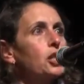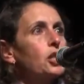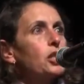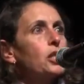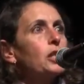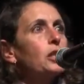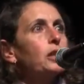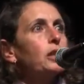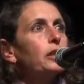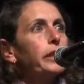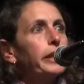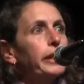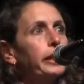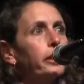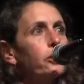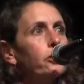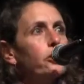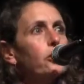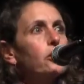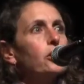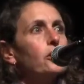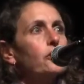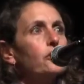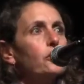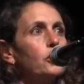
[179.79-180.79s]
just
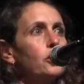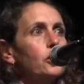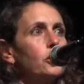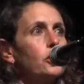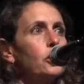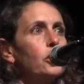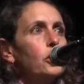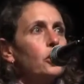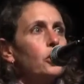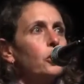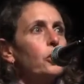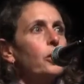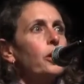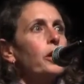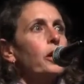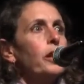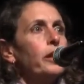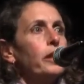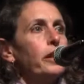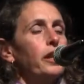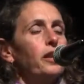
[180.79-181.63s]
layers of snow